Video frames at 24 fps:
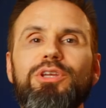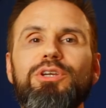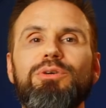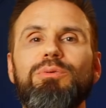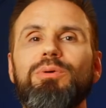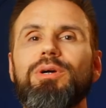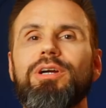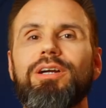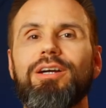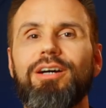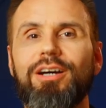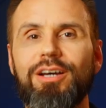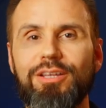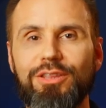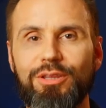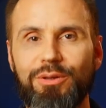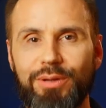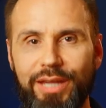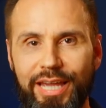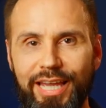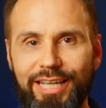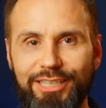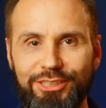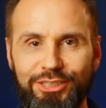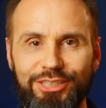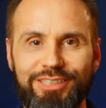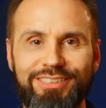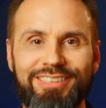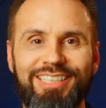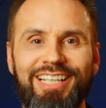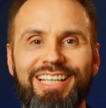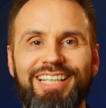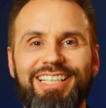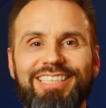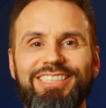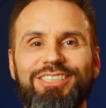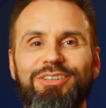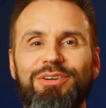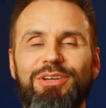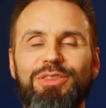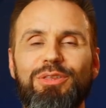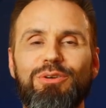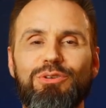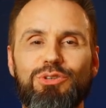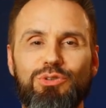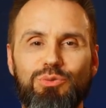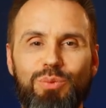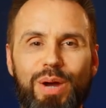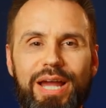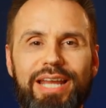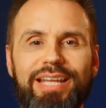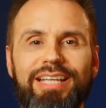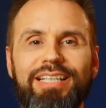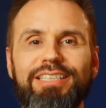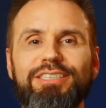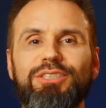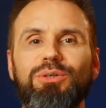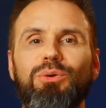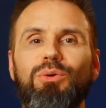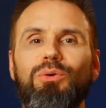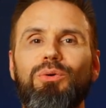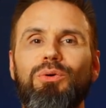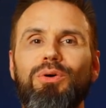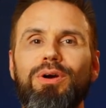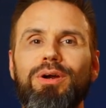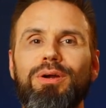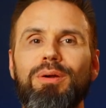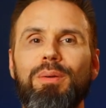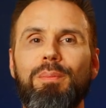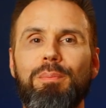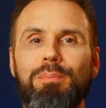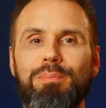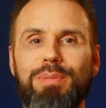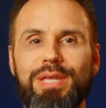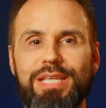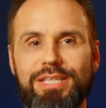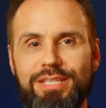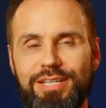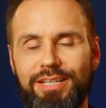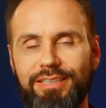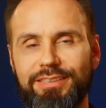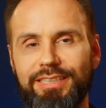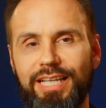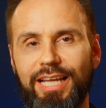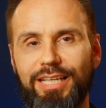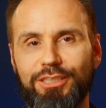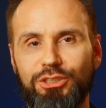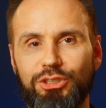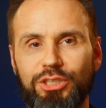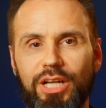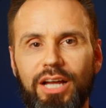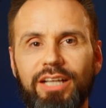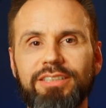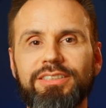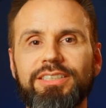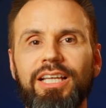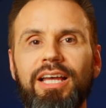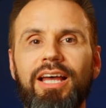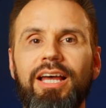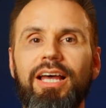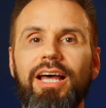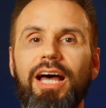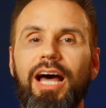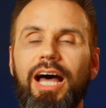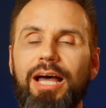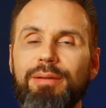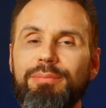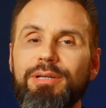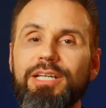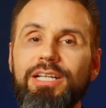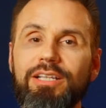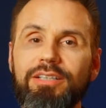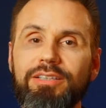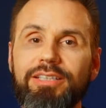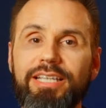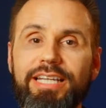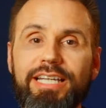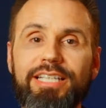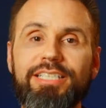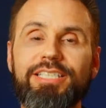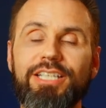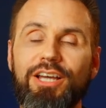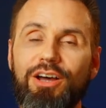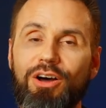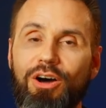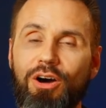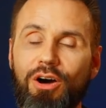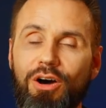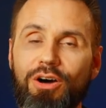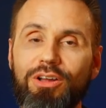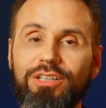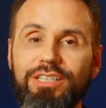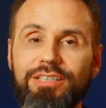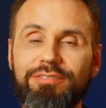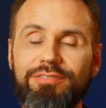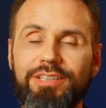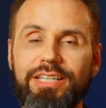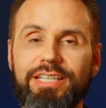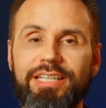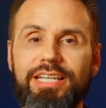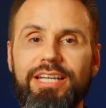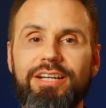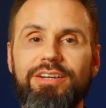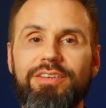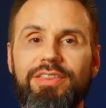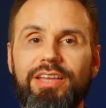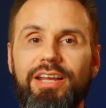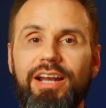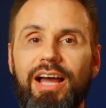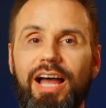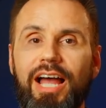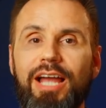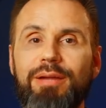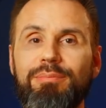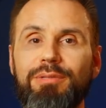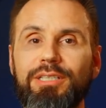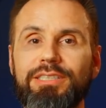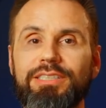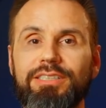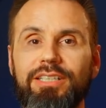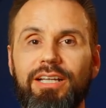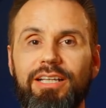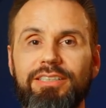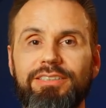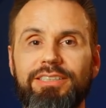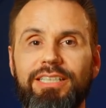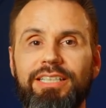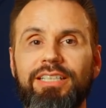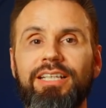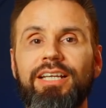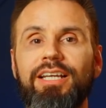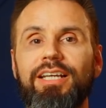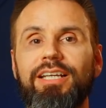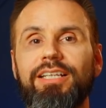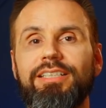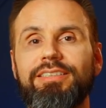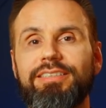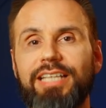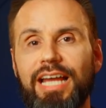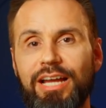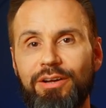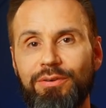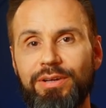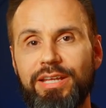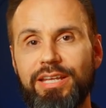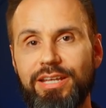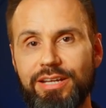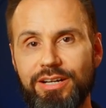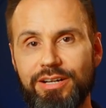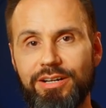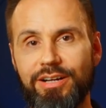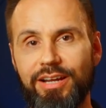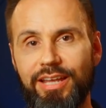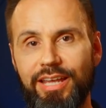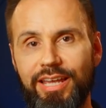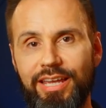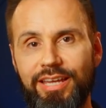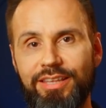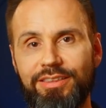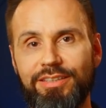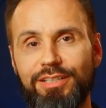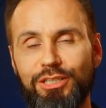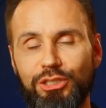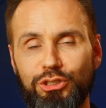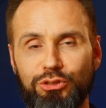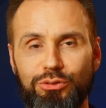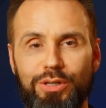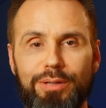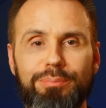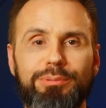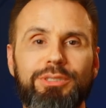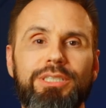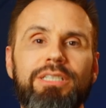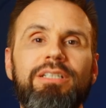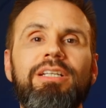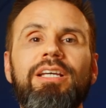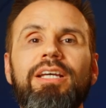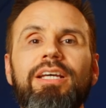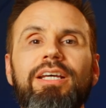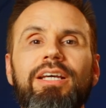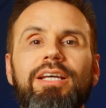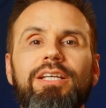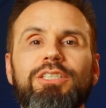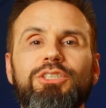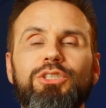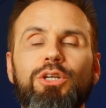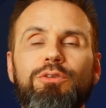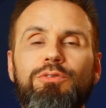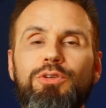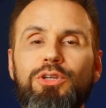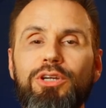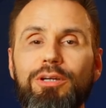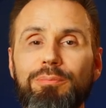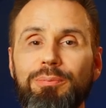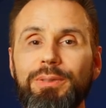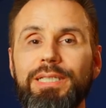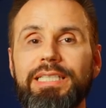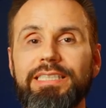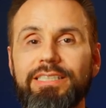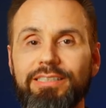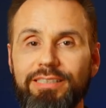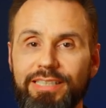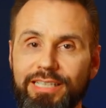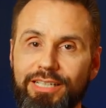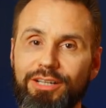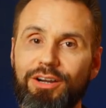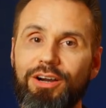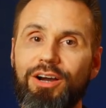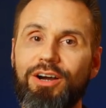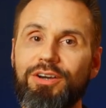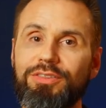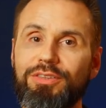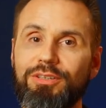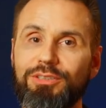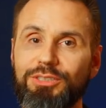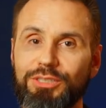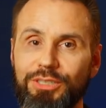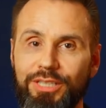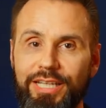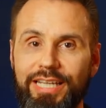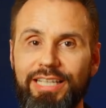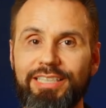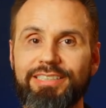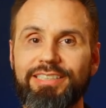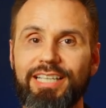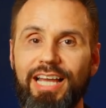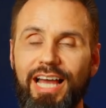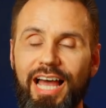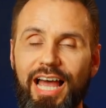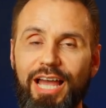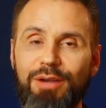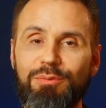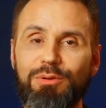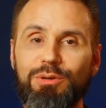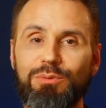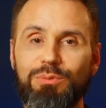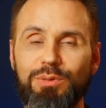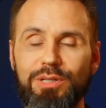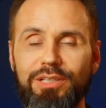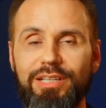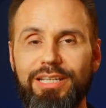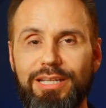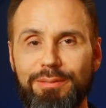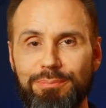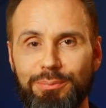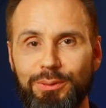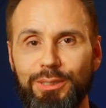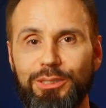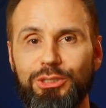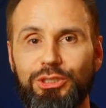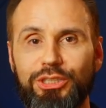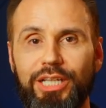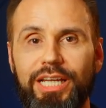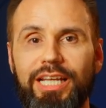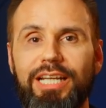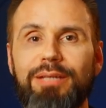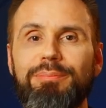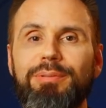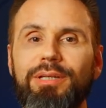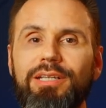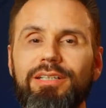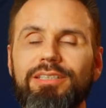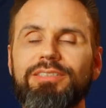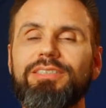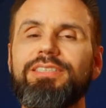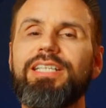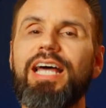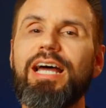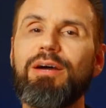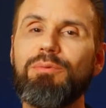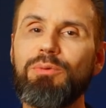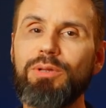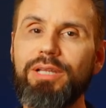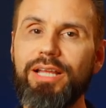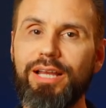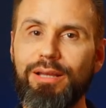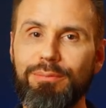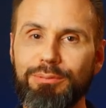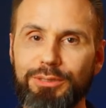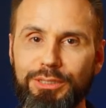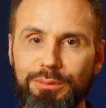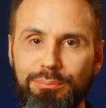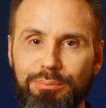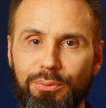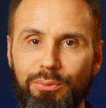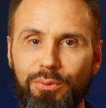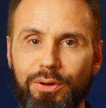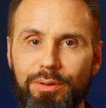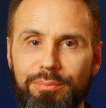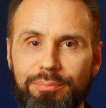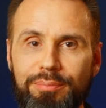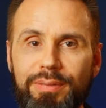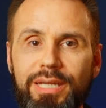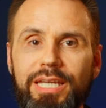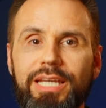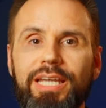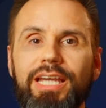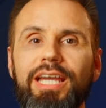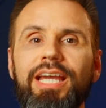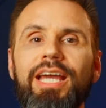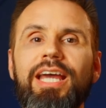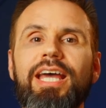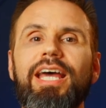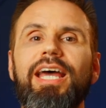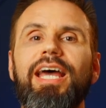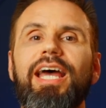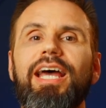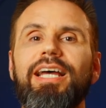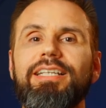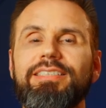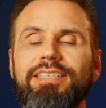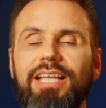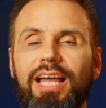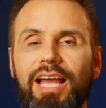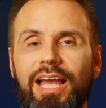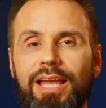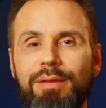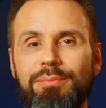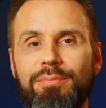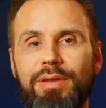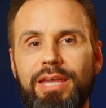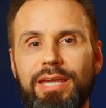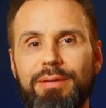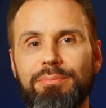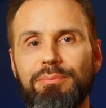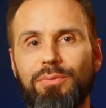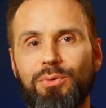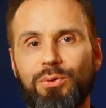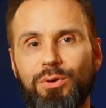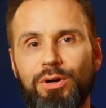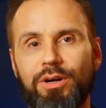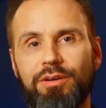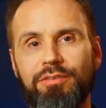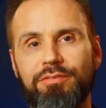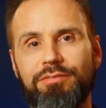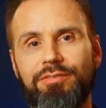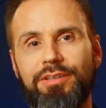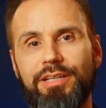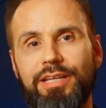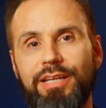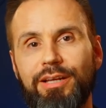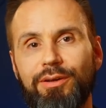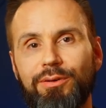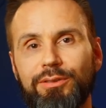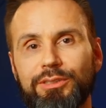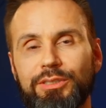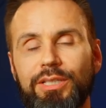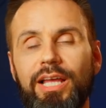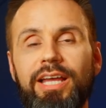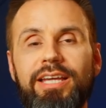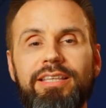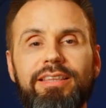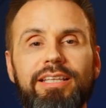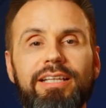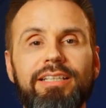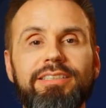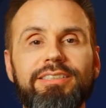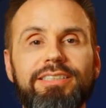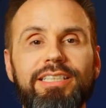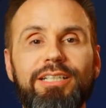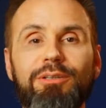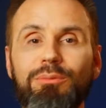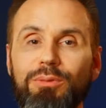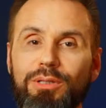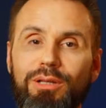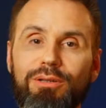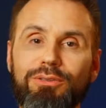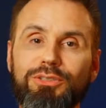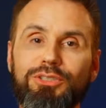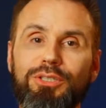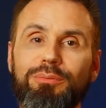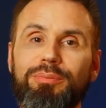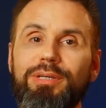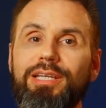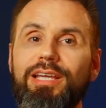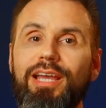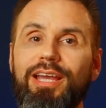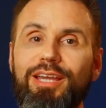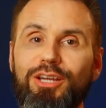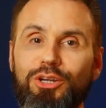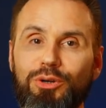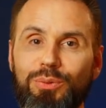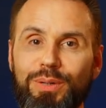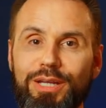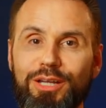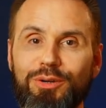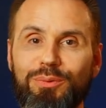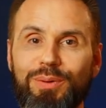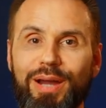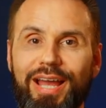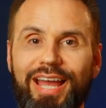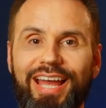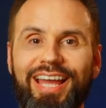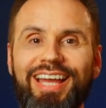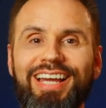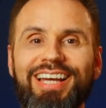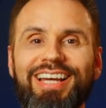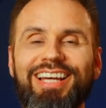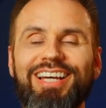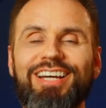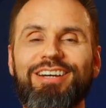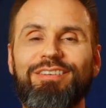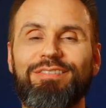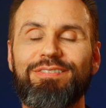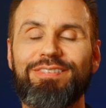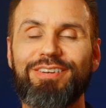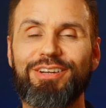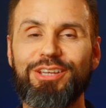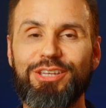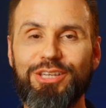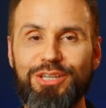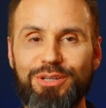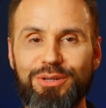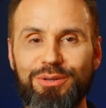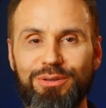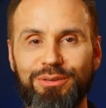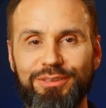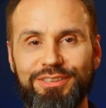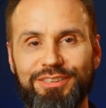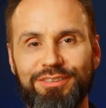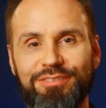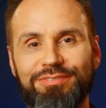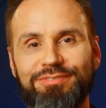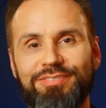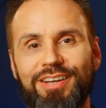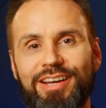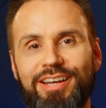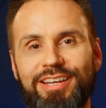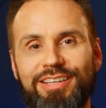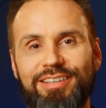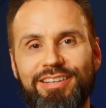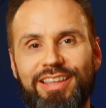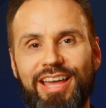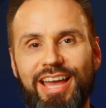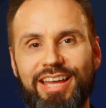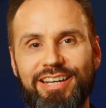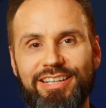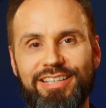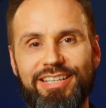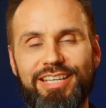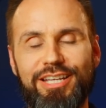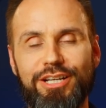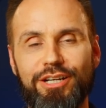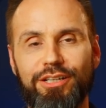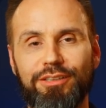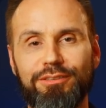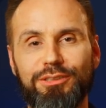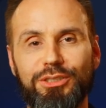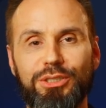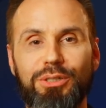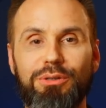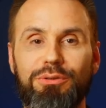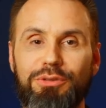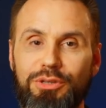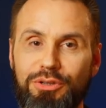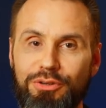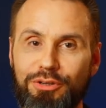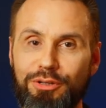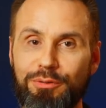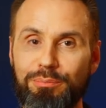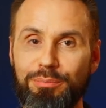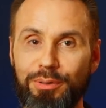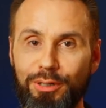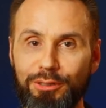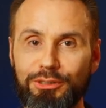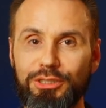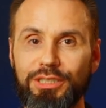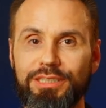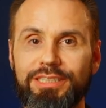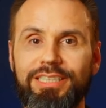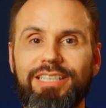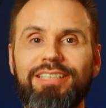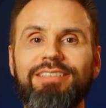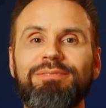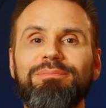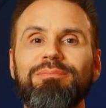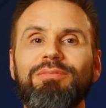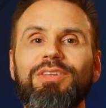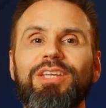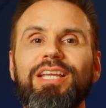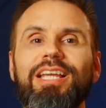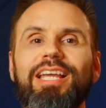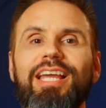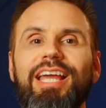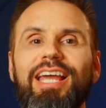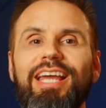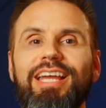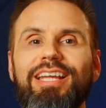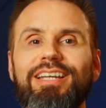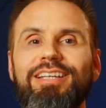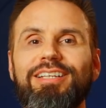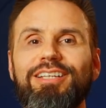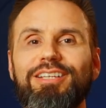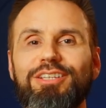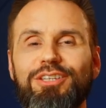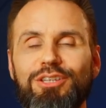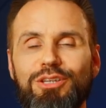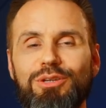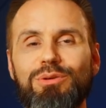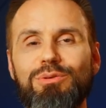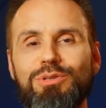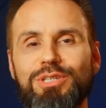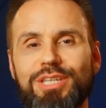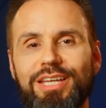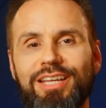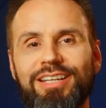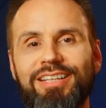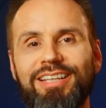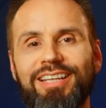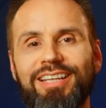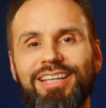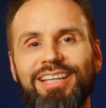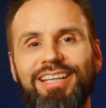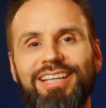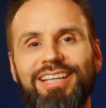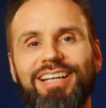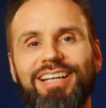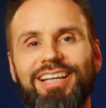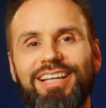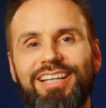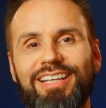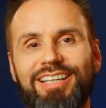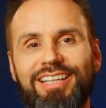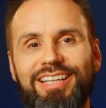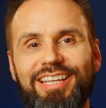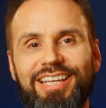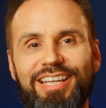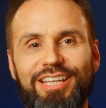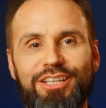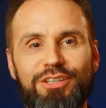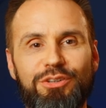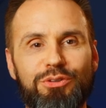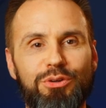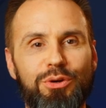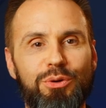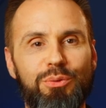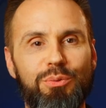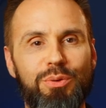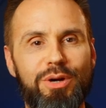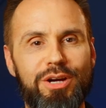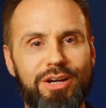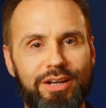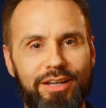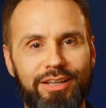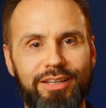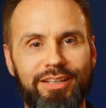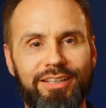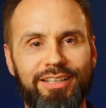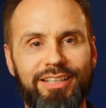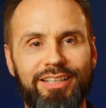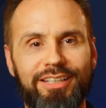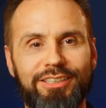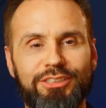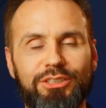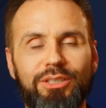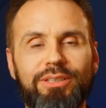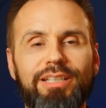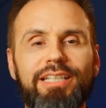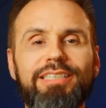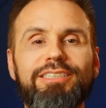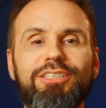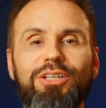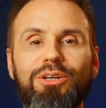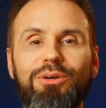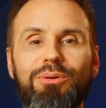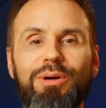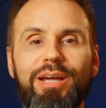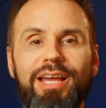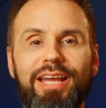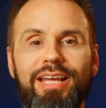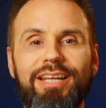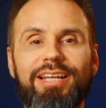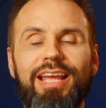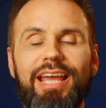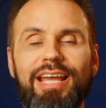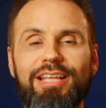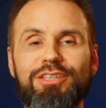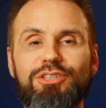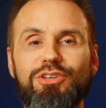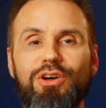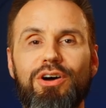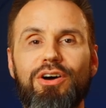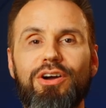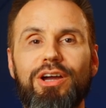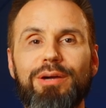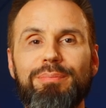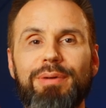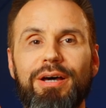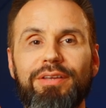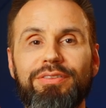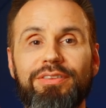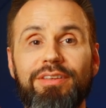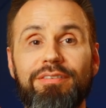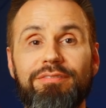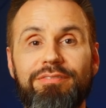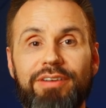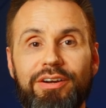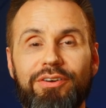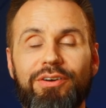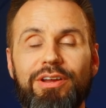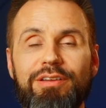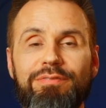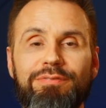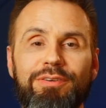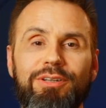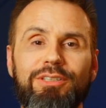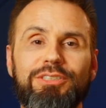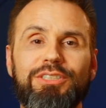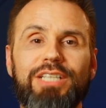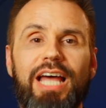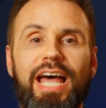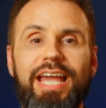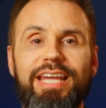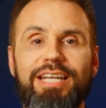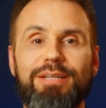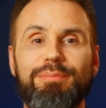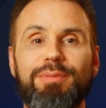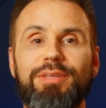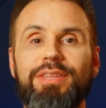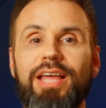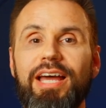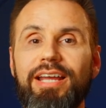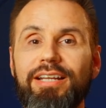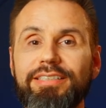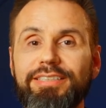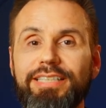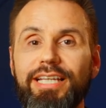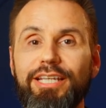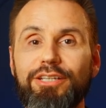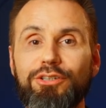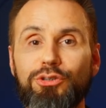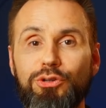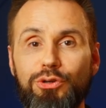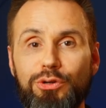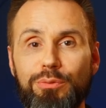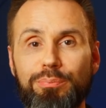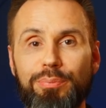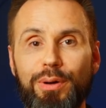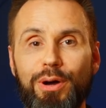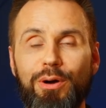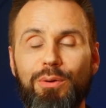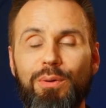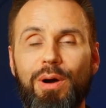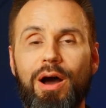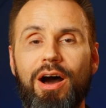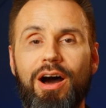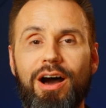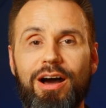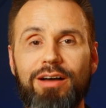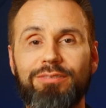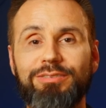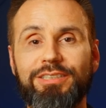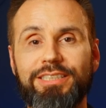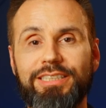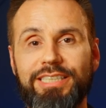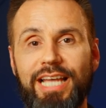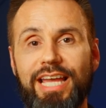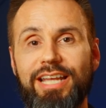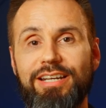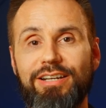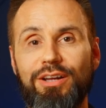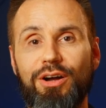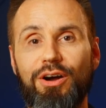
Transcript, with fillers: you work on location doing those weddings or business headshots. I'm going to link to all of the gear that I'm discussing down here in the description. So if you could please click on those links, I would really appreciate it because that will help support me as I make more videos like this. And it will also be a quick way for you to find that gear so you can purchase it and use it uh, in your work. So let's go ahead and talk about the very first item, and that is a Kupo offset